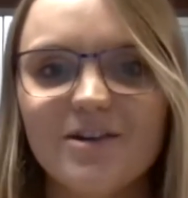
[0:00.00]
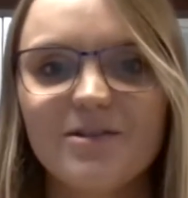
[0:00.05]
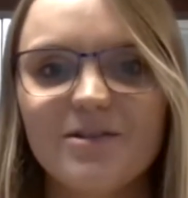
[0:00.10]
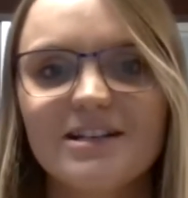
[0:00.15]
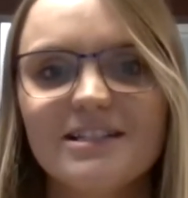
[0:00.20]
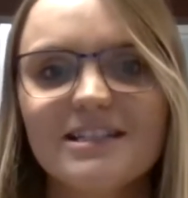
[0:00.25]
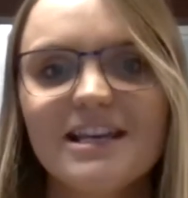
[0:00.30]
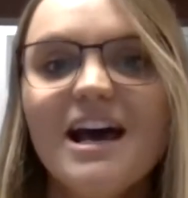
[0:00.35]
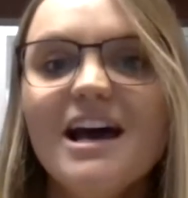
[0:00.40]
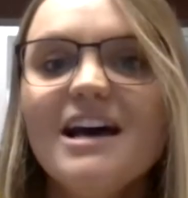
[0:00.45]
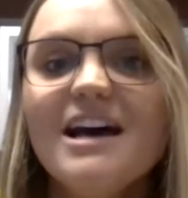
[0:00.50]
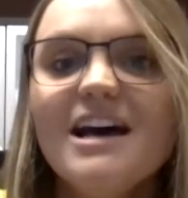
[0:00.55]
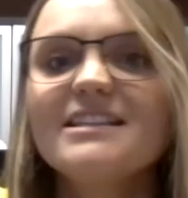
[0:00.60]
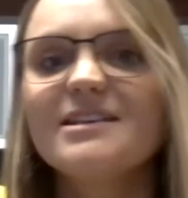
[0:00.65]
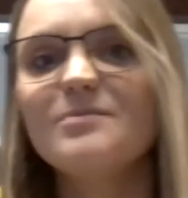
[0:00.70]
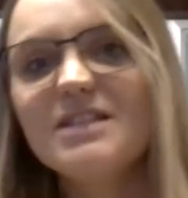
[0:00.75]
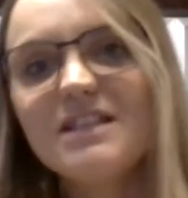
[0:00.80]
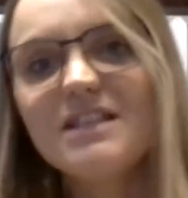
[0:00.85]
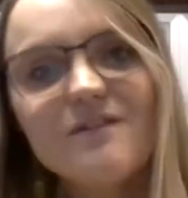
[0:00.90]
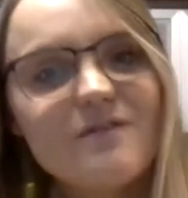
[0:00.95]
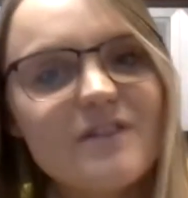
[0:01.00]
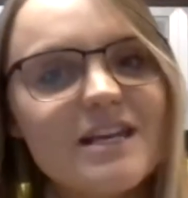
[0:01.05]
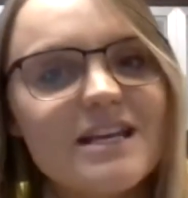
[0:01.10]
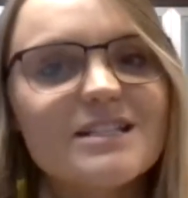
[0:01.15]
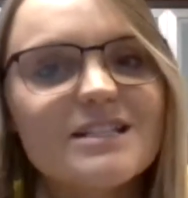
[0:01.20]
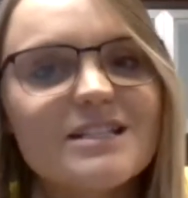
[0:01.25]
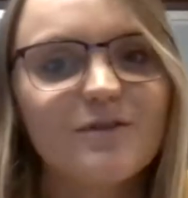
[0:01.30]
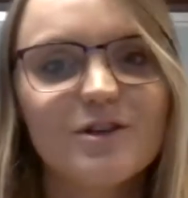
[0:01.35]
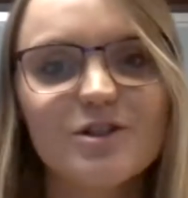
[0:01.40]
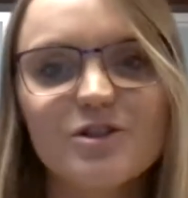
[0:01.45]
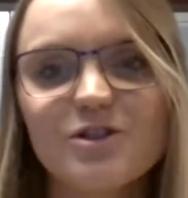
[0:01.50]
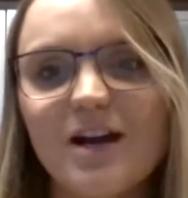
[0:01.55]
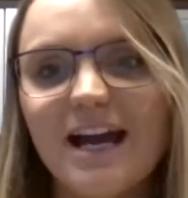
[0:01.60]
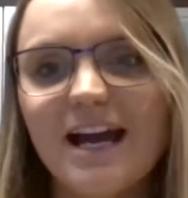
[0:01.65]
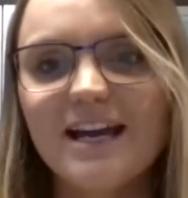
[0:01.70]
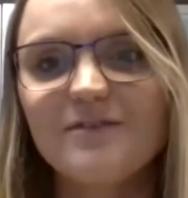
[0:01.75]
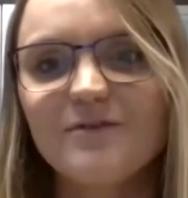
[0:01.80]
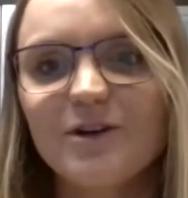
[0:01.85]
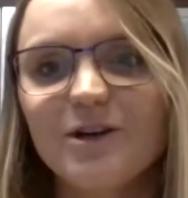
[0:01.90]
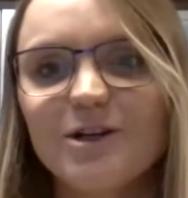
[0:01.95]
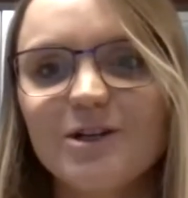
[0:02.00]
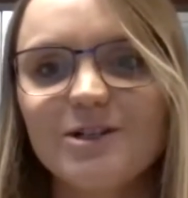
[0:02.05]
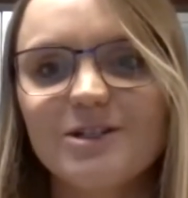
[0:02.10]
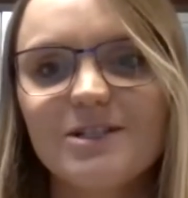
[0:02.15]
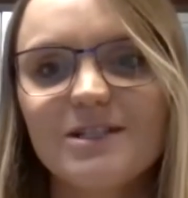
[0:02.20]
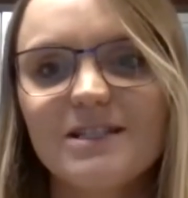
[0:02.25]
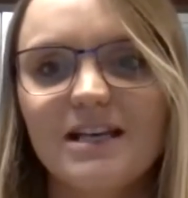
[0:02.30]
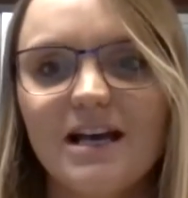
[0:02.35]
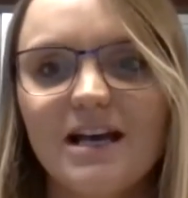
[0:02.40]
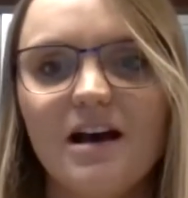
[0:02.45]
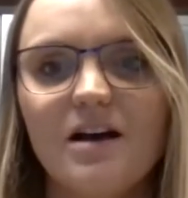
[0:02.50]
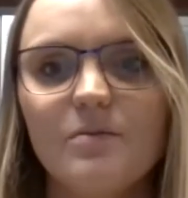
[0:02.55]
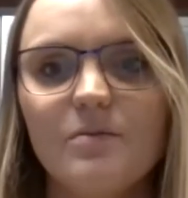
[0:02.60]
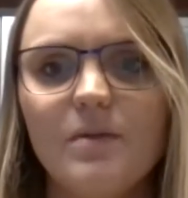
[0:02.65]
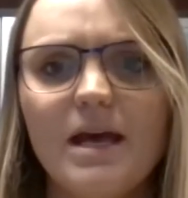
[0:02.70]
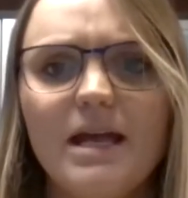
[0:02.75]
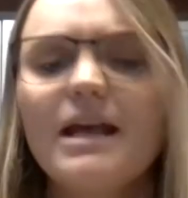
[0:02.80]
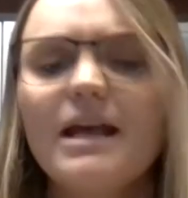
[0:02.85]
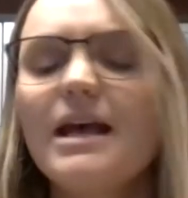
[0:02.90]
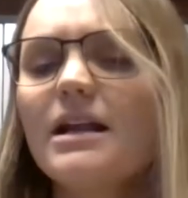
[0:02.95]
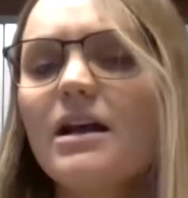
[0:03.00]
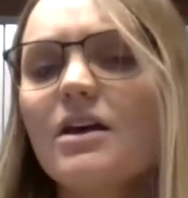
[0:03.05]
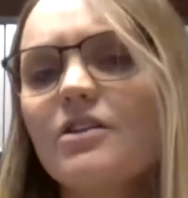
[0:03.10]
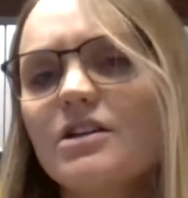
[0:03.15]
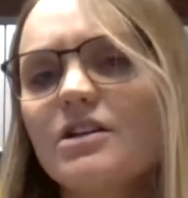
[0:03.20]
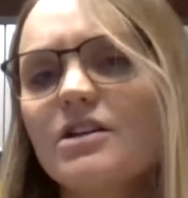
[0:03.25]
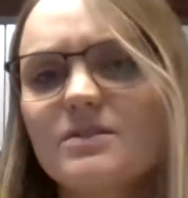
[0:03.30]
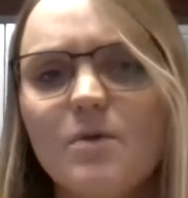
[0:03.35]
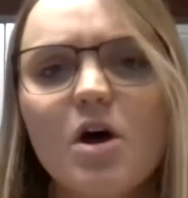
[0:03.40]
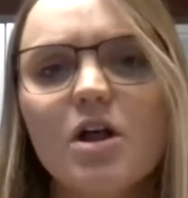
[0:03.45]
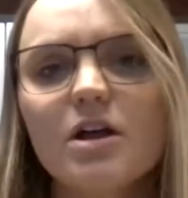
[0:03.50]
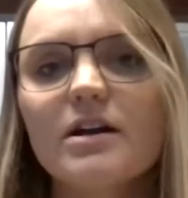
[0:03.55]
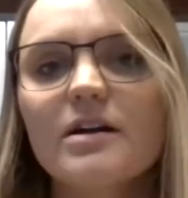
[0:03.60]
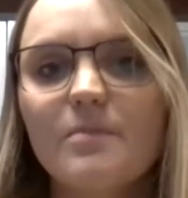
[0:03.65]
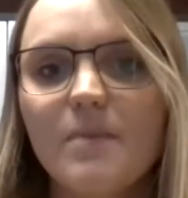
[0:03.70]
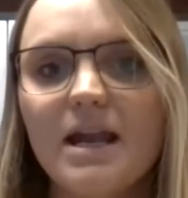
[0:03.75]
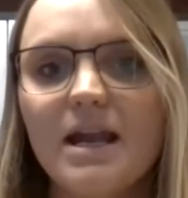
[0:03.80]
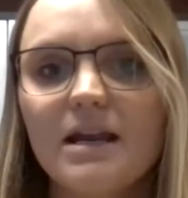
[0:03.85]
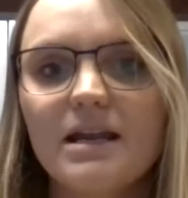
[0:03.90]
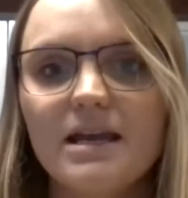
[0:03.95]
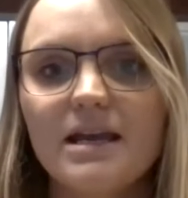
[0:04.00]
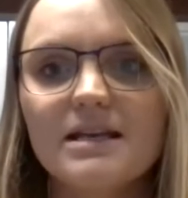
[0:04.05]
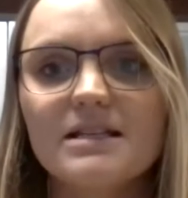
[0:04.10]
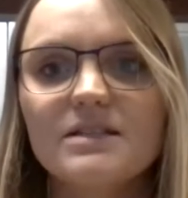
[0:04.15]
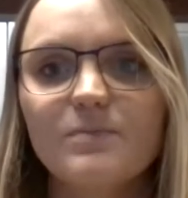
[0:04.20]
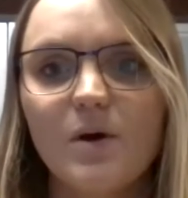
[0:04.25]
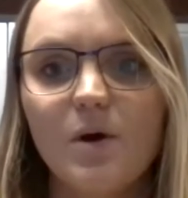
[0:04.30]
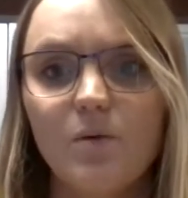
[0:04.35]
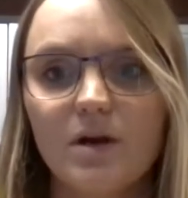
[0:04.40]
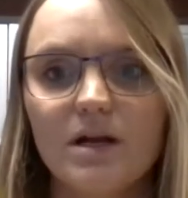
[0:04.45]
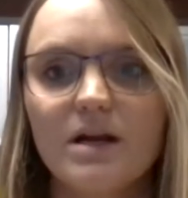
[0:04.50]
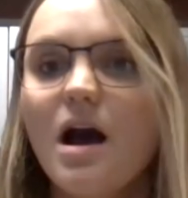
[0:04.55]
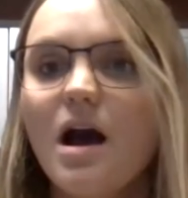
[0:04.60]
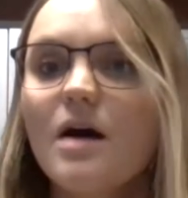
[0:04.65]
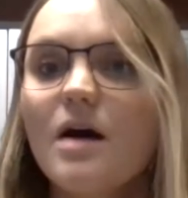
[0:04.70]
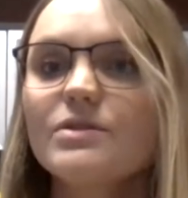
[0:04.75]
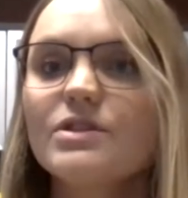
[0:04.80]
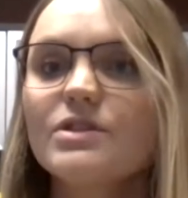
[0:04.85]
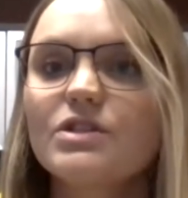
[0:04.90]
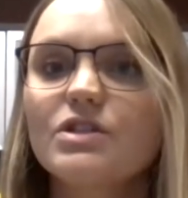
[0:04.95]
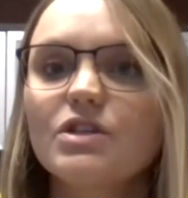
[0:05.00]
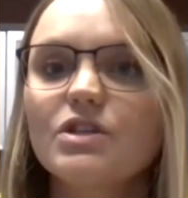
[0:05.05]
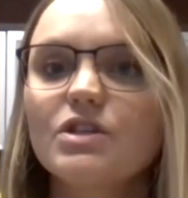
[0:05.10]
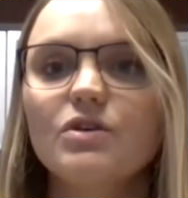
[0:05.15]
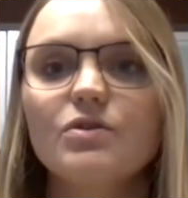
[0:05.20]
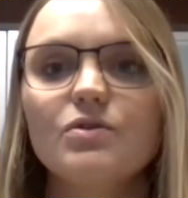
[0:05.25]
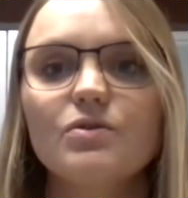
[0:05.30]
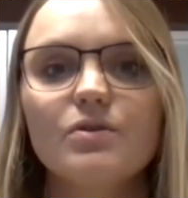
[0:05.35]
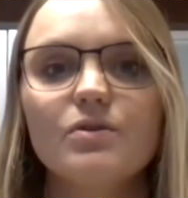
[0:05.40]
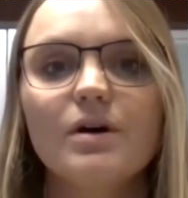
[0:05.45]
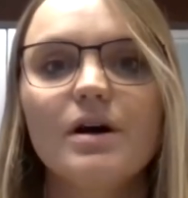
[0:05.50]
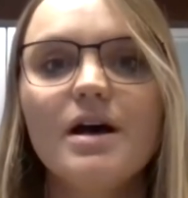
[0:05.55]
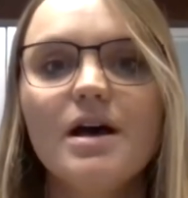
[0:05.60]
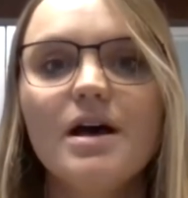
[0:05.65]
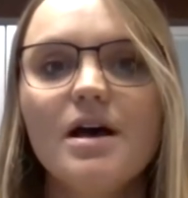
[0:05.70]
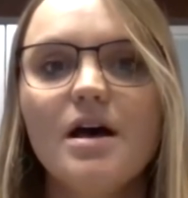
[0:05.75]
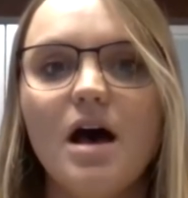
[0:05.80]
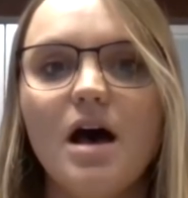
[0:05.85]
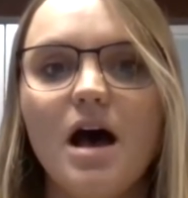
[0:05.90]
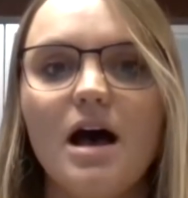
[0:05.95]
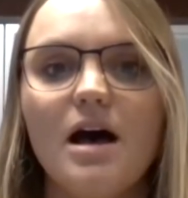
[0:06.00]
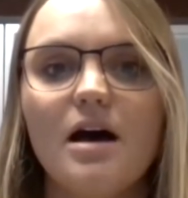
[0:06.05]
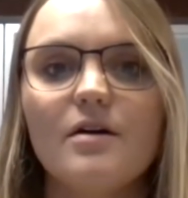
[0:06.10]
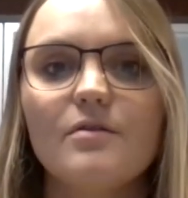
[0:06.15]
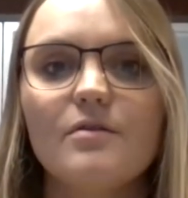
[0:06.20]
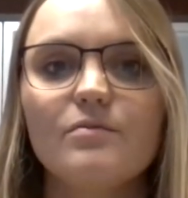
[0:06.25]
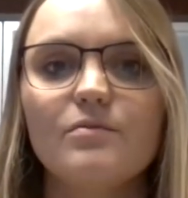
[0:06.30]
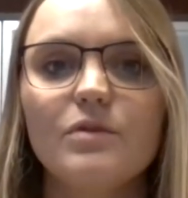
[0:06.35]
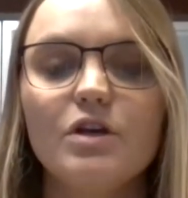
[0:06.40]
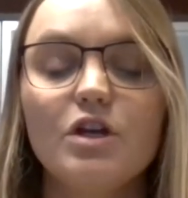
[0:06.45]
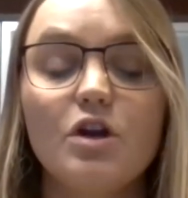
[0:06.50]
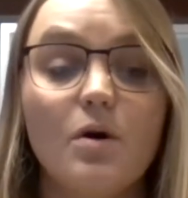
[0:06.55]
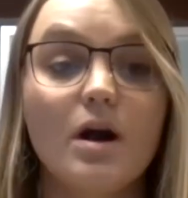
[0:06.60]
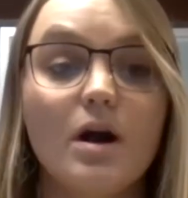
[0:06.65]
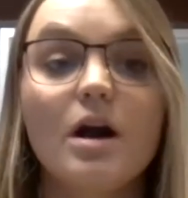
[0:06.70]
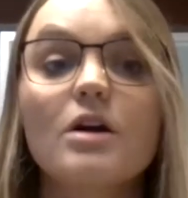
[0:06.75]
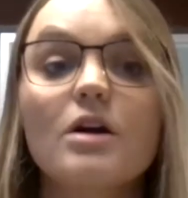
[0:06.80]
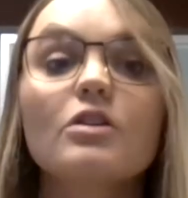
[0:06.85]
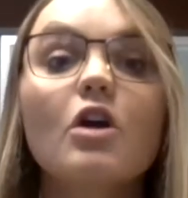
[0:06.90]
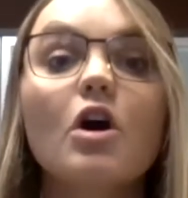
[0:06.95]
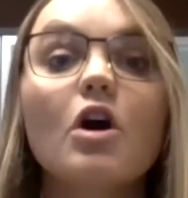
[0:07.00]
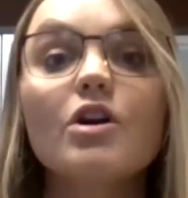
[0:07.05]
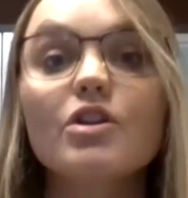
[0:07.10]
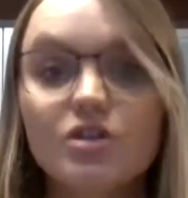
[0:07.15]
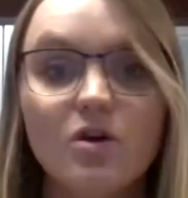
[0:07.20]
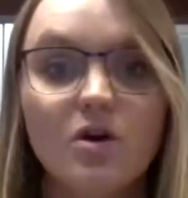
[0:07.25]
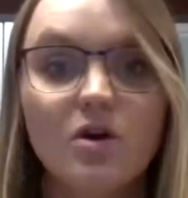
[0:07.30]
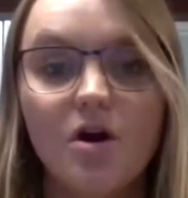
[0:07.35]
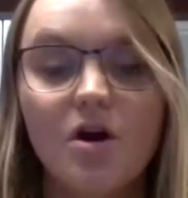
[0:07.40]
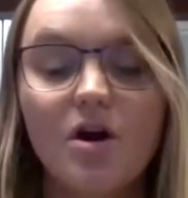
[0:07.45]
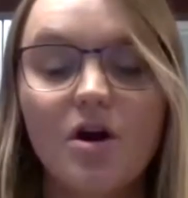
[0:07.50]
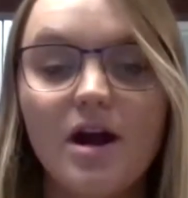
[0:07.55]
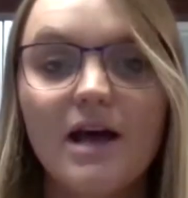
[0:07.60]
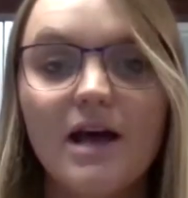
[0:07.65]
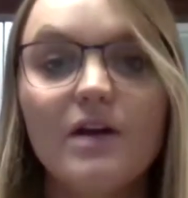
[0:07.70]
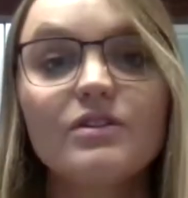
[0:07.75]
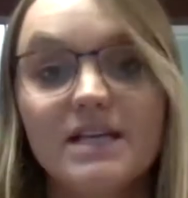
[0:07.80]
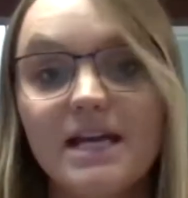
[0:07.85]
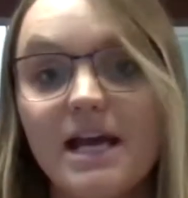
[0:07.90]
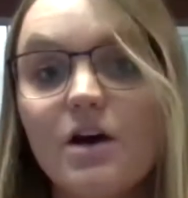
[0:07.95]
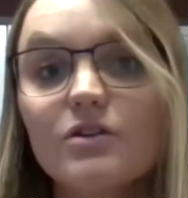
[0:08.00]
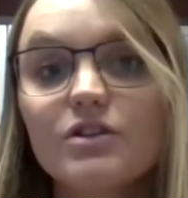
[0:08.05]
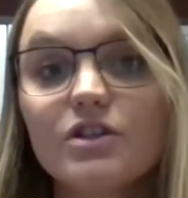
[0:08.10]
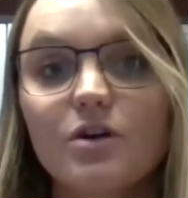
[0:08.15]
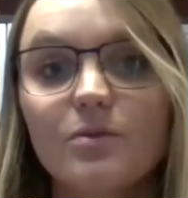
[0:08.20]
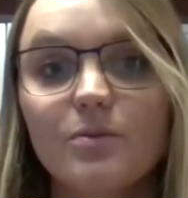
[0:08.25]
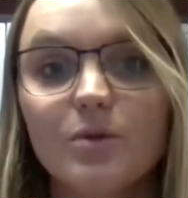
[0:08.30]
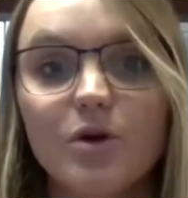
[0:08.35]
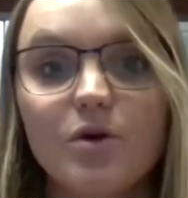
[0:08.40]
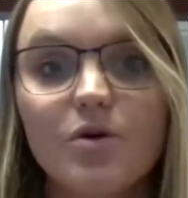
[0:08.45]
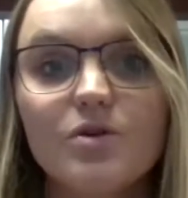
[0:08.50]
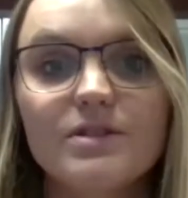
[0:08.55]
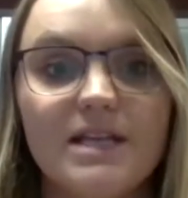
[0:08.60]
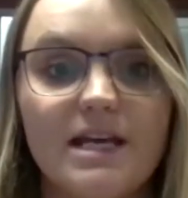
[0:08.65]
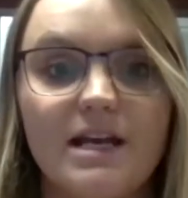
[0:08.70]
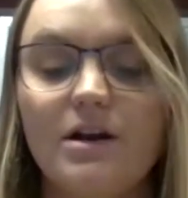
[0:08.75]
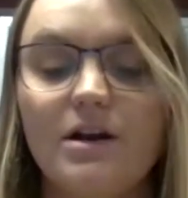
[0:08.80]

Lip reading: There's some TVs for drivers and other smaller amenities. But when it comes to our larger LTL terminals and